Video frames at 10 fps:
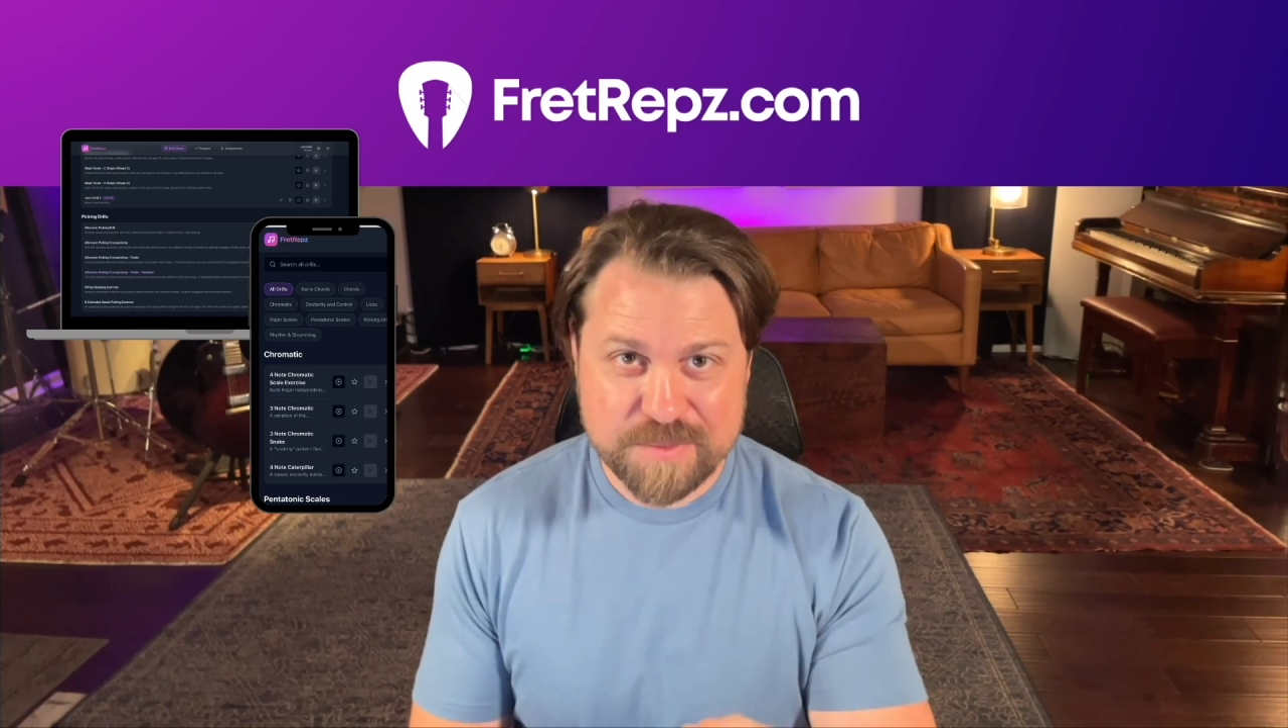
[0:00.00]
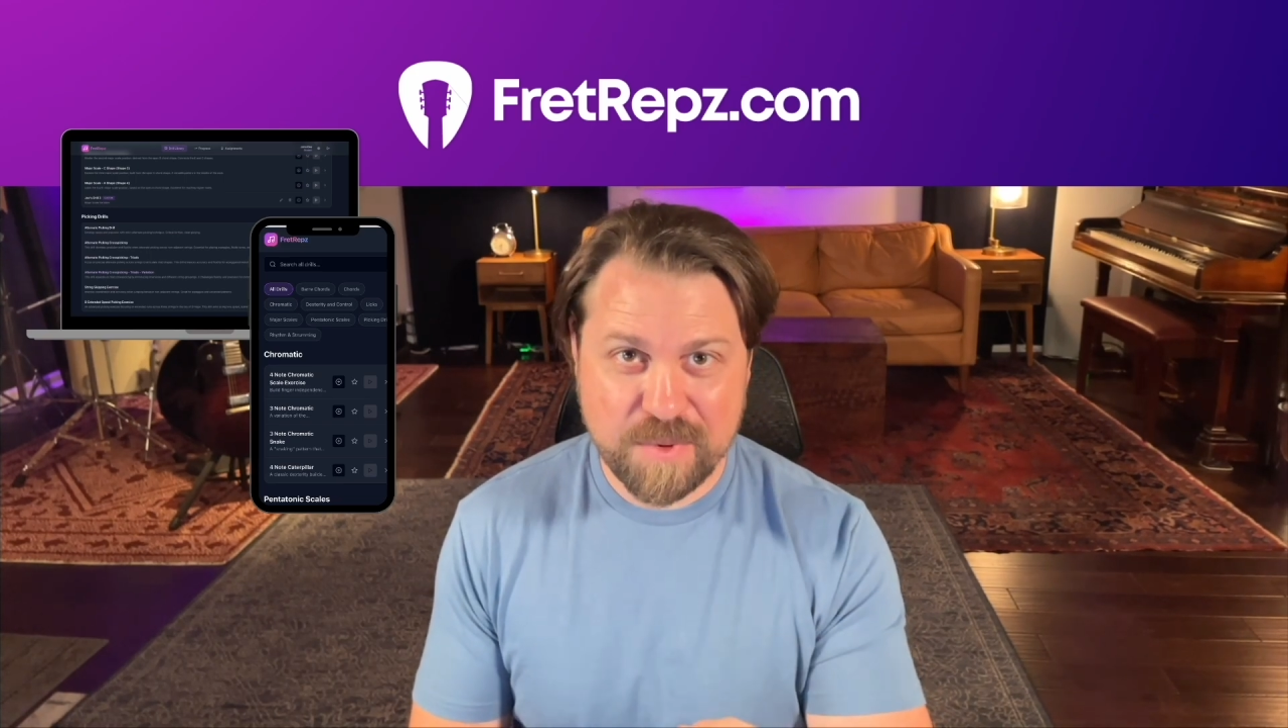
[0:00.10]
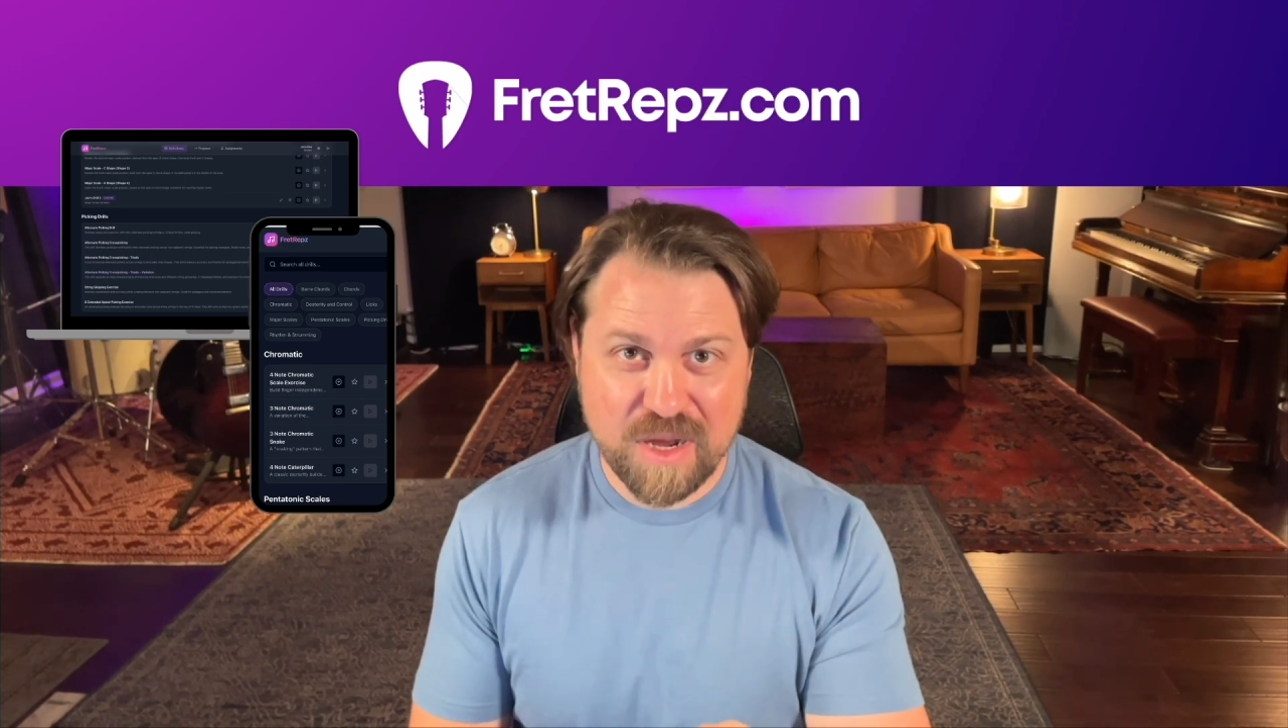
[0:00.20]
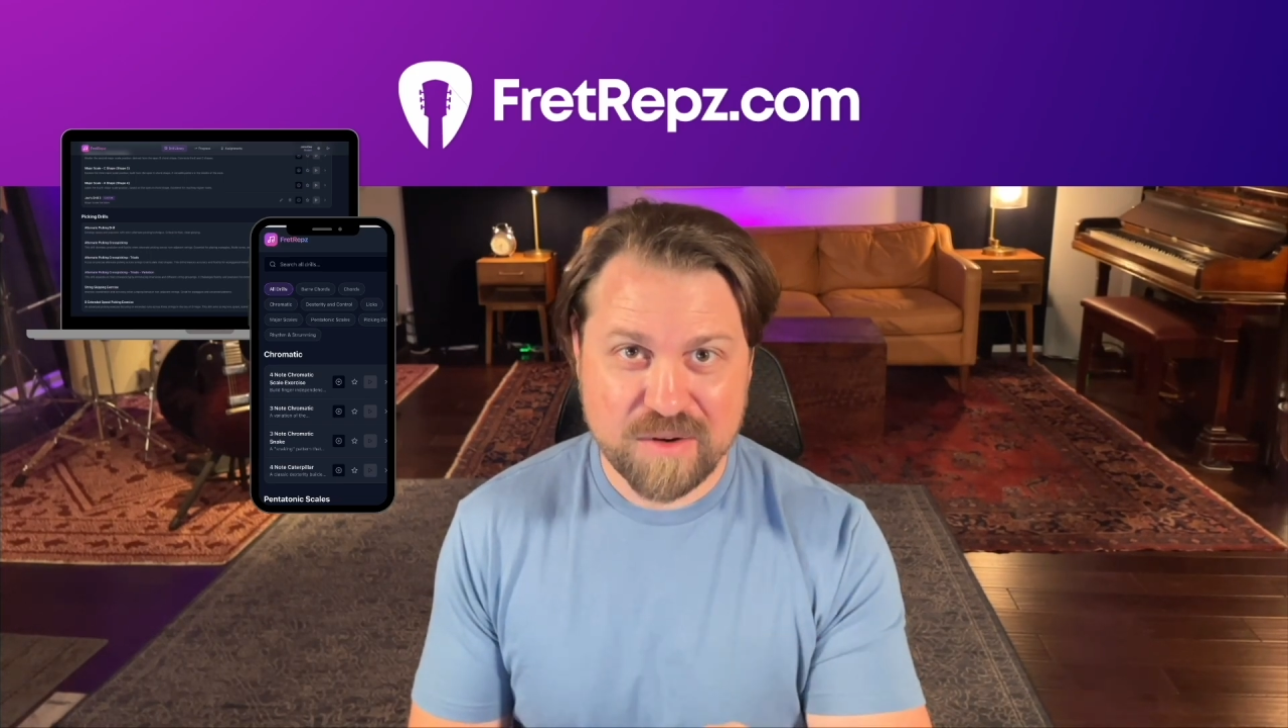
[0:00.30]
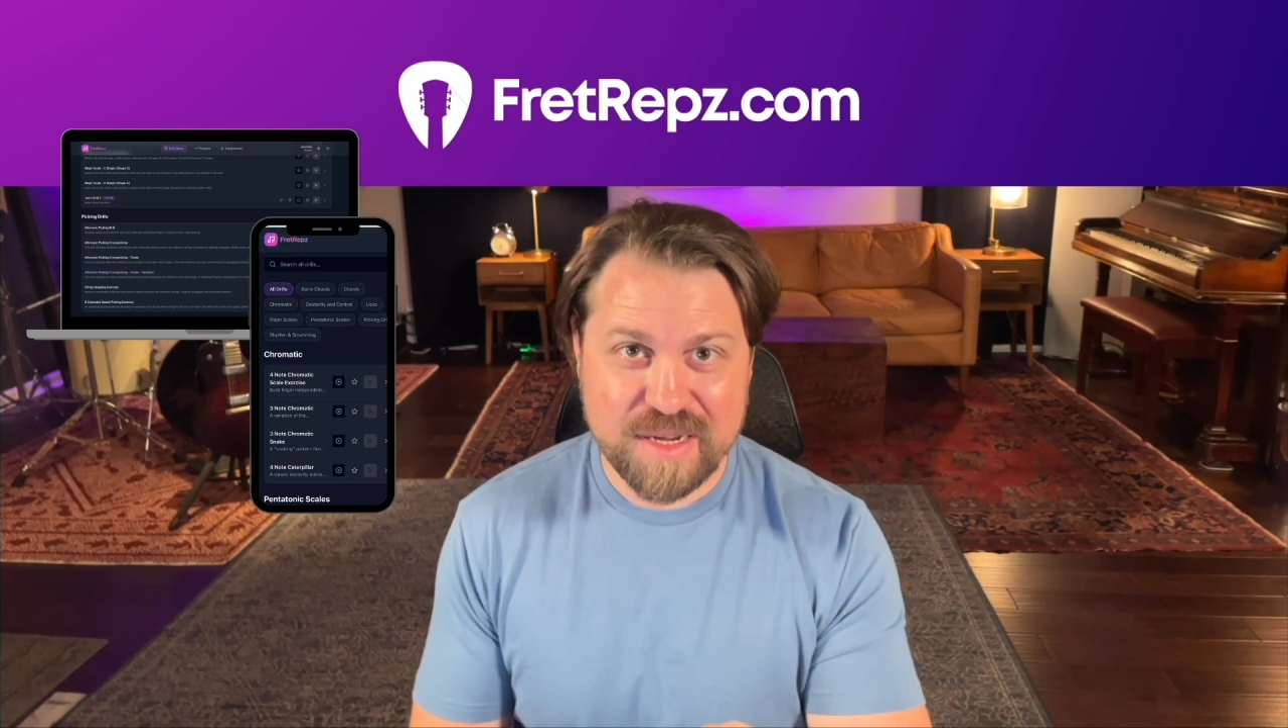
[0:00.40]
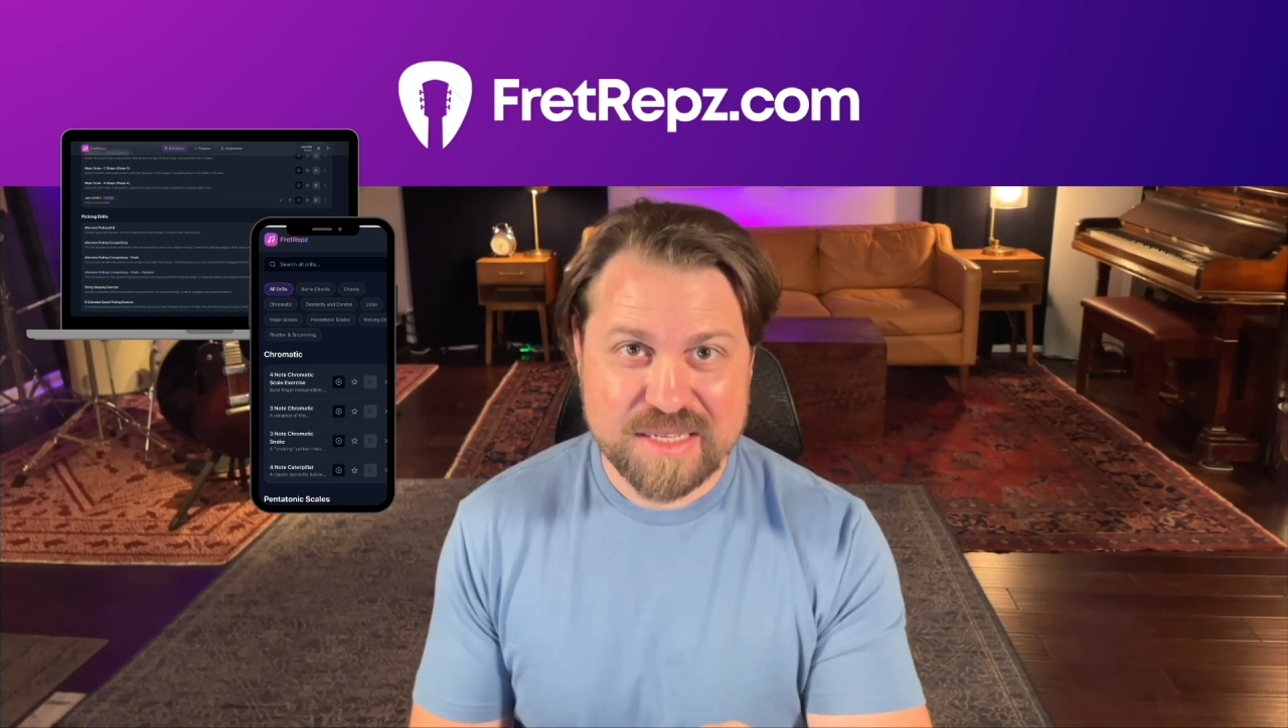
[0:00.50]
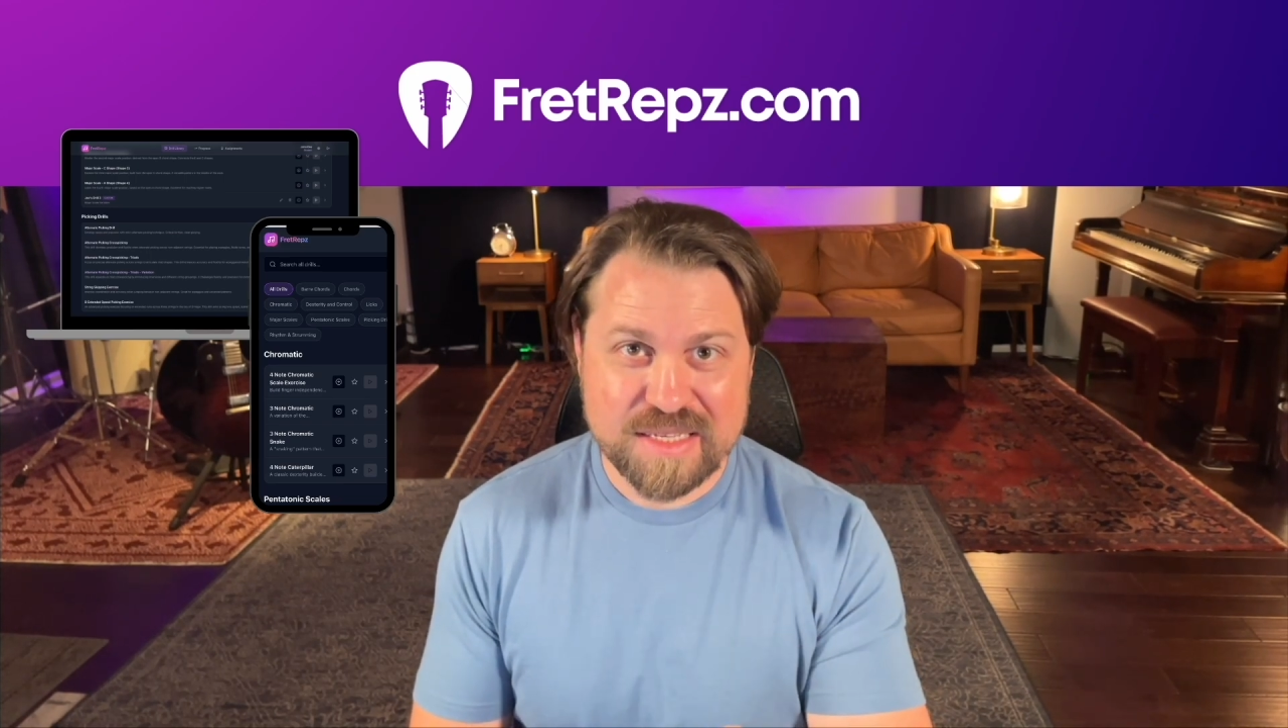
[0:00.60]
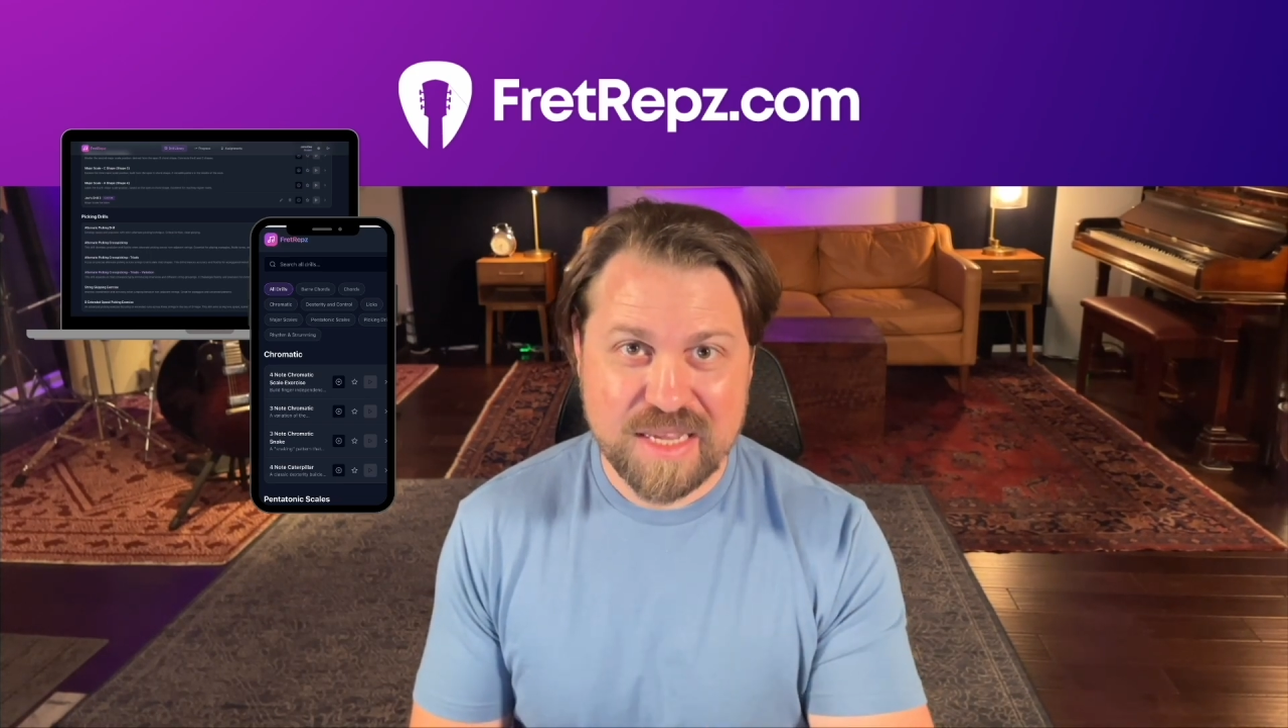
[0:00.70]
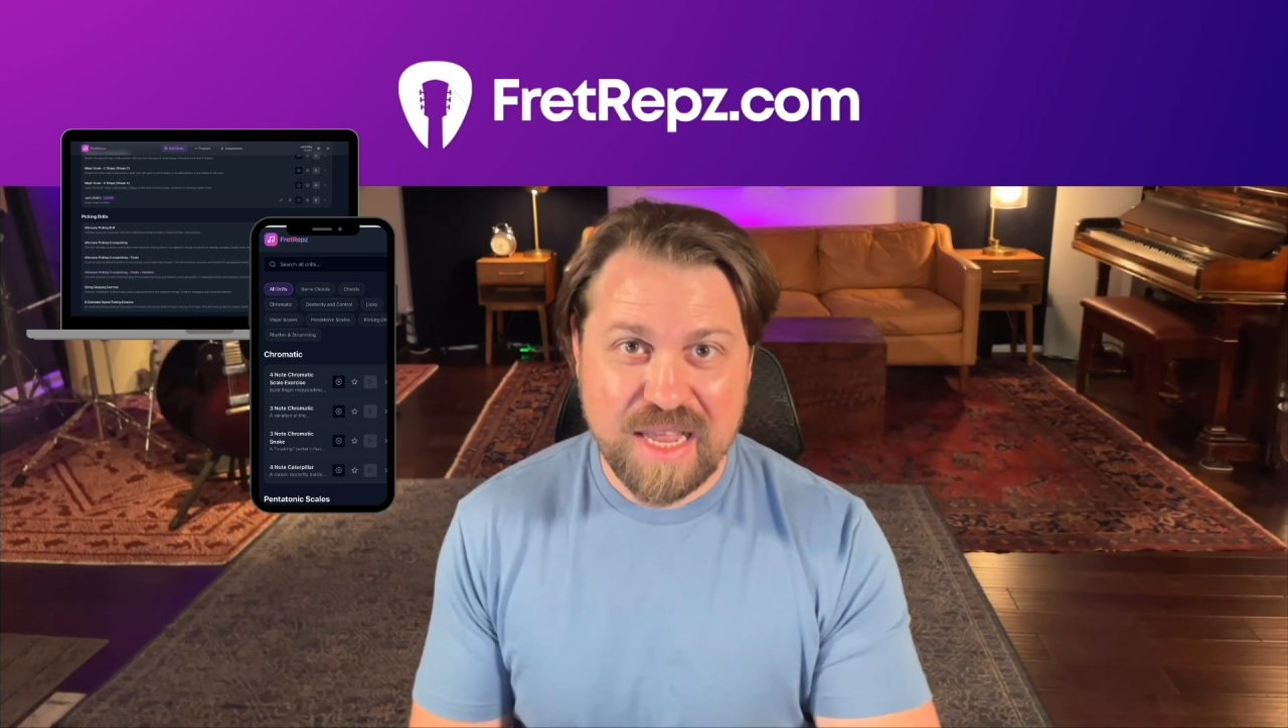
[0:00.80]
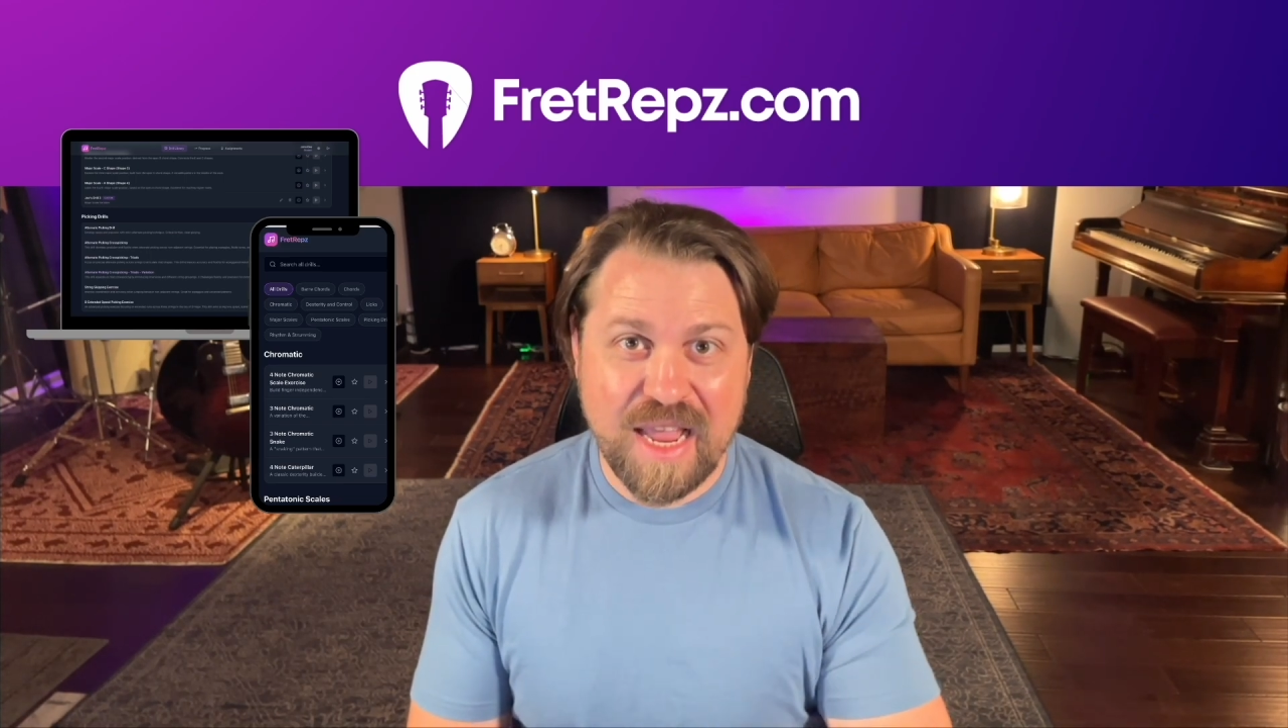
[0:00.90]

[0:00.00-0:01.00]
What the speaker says: progress,